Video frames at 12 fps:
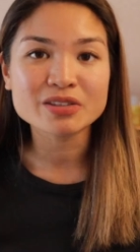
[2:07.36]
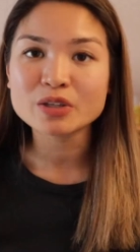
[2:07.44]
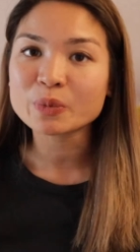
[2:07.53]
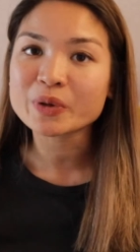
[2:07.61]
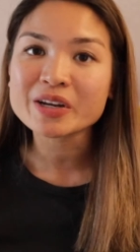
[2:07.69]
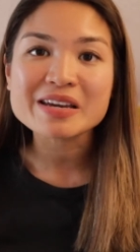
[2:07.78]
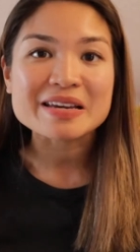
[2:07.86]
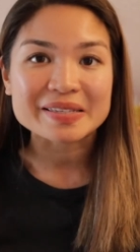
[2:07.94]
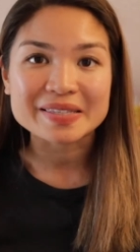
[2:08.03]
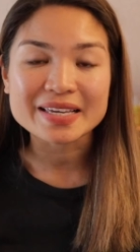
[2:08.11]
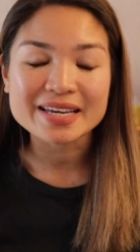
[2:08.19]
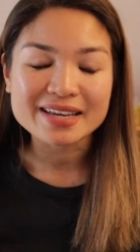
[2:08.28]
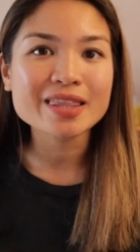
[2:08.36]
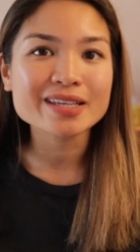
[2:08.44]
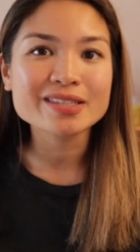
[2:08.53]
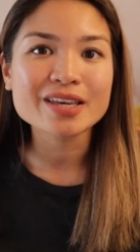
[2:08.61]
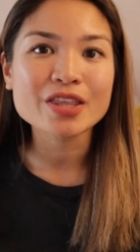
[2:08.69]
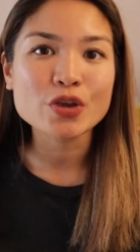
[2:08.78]
super easy. They
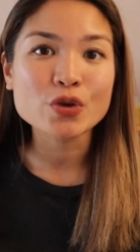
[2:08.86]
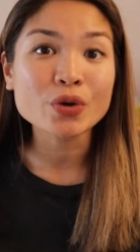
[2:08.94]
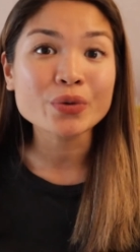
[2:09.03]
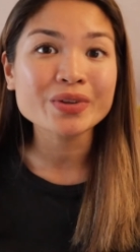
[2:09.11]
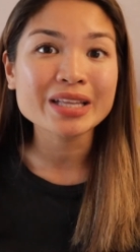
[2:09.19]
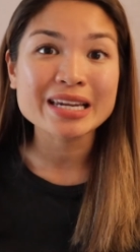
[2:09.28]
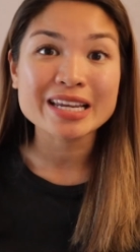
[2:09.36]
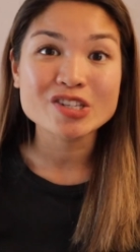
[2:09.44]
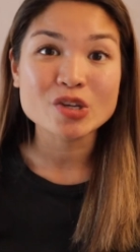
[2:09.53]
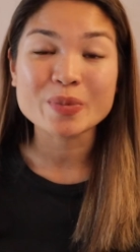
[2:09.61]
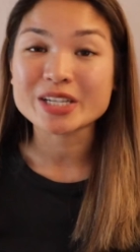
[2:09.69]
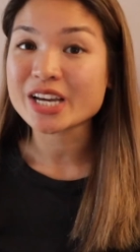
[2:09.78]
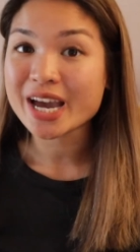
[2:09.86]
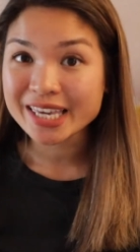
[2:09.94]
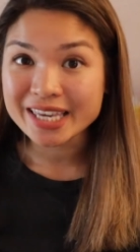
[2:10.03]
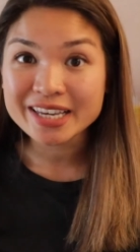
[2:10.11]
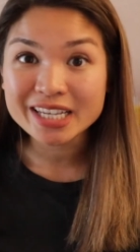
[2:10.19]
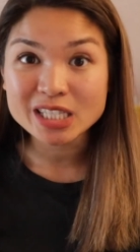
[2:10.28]
say that you don't really need too much
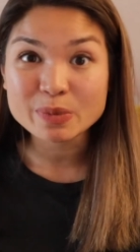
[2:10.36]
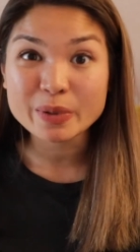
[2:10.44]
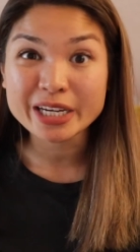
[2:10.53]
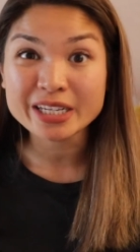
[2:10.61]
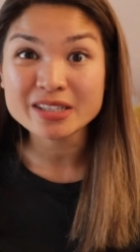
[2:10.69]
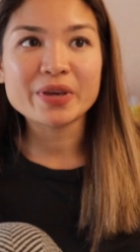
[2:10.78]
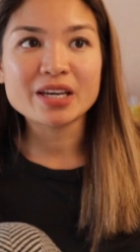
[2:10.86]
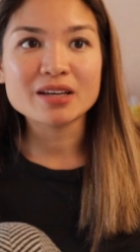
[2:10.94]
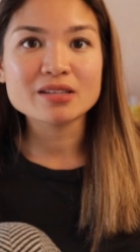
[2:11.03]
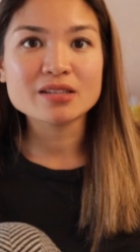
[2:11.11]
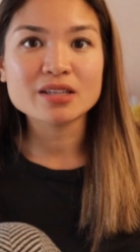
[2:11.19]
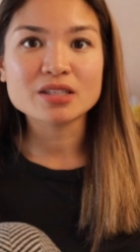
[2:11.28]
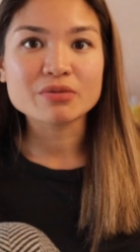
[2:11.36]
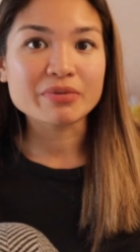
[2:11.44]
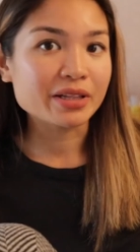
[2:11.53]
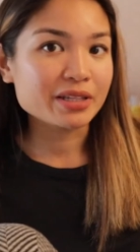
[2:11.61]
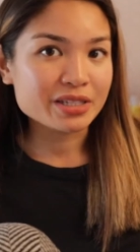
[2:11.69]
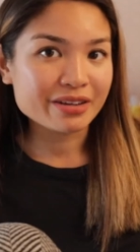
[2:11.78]
hiking experience because it's
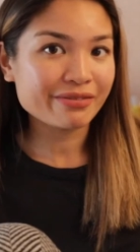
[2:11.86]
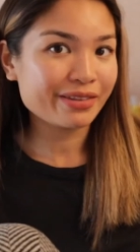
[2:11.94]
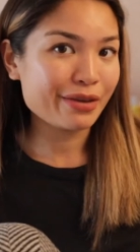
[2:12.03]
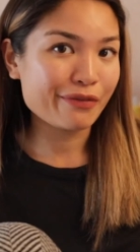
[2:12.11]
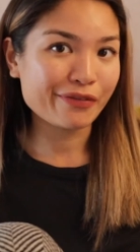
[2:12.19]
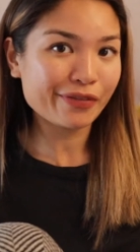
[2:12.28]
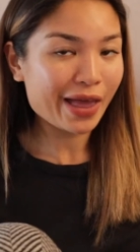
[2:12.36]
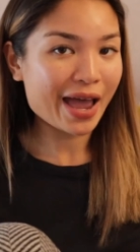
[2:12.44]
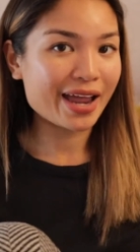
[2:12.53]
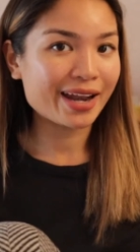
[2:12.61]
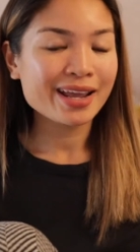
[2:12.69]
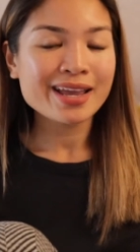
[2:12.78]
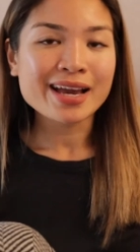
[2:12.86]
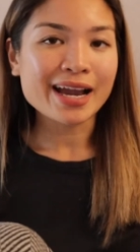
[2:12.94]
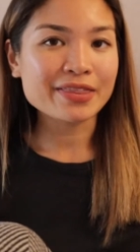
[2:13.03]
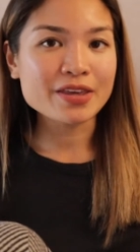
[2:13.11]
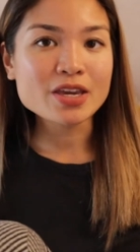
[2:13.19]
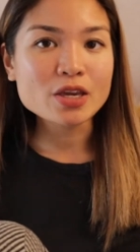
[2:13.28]
relatively flat.
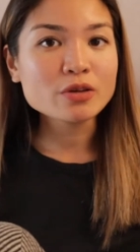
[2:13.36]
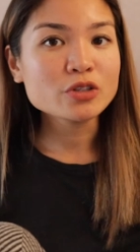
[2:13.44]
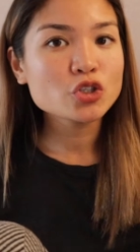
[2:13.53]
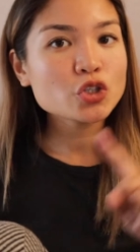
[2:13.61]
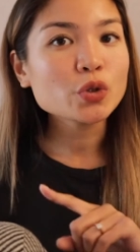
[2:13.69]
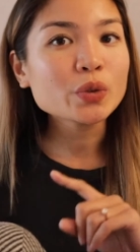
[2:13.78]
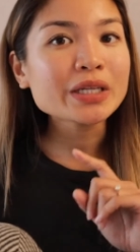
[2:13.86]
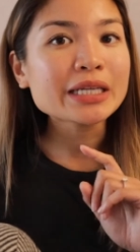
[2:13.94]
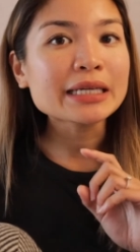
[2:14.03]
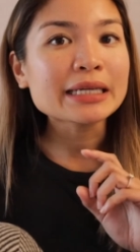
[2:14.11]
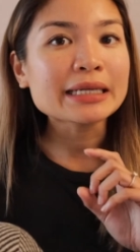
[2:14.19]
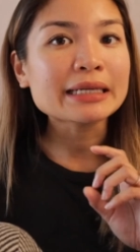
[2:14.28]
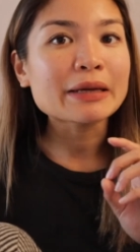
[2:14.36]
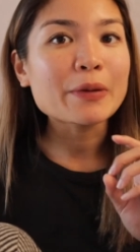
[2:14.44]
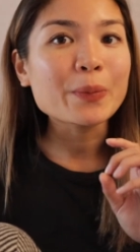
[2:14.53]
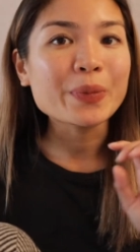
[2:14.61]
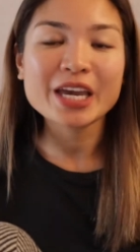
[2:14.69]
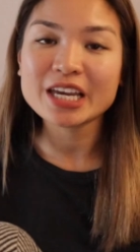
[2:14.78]
I think you do need
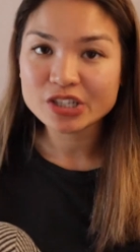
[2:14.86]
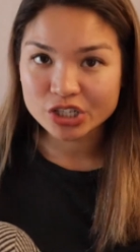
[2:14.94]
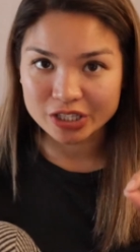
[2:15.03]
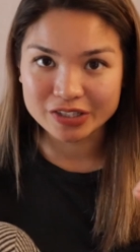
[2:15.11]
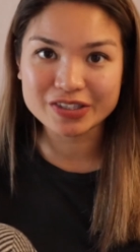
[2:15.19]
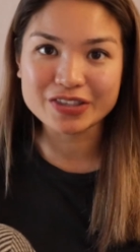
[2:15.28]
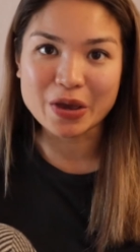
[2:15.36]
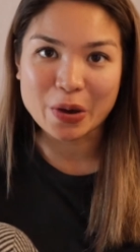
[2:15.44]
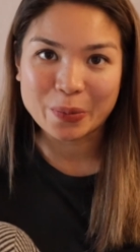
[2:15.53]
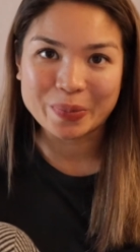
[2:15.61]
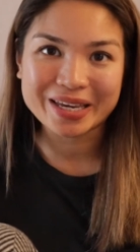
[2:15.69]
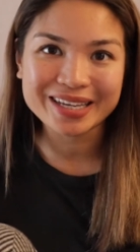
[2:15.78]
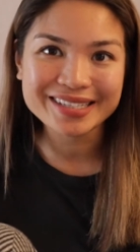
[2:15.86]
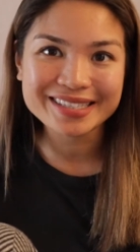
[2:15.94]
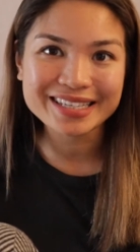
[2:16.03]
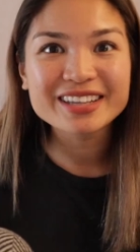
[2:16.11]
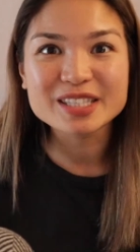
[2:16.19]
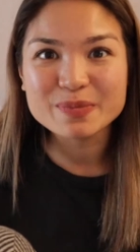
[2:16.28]
patience though,
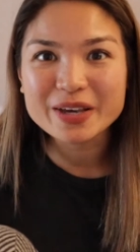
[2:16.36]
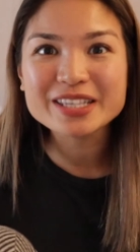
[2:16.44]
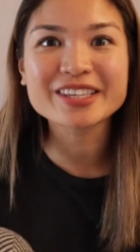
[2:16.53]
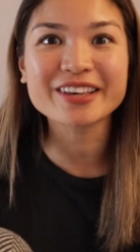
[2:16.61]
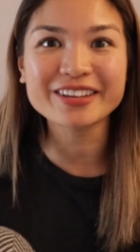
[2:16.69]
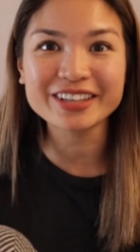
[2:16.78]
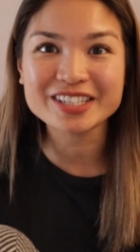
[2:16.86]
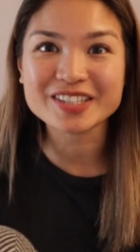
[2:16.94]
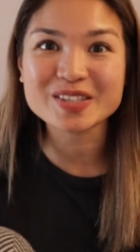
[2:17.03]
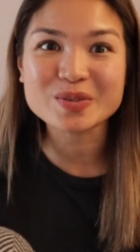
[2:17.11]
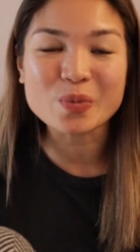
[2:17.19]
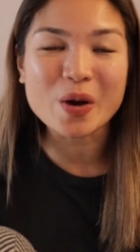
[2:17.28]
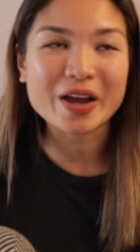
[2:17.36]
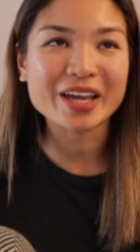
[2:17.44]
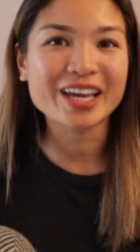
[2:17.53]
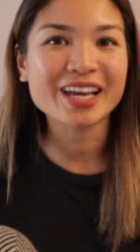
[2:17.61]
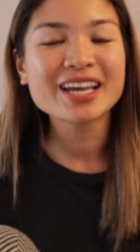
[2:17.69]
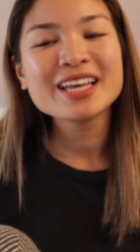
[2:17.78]
because it's basically just walking.